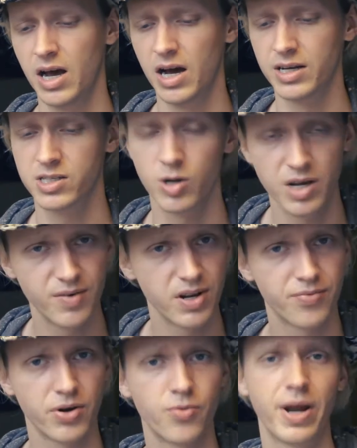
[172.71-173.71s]
So even
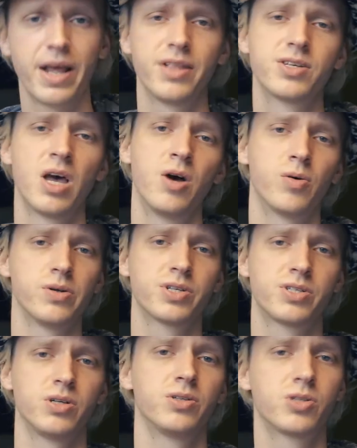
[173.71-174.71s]
if it rains, we'll
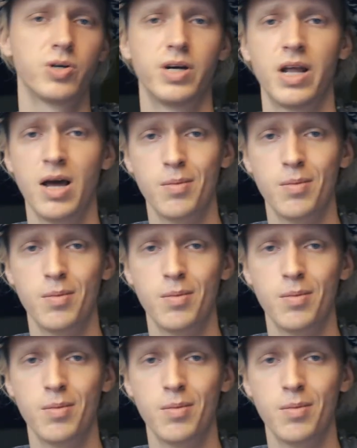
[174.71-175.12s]
still do it,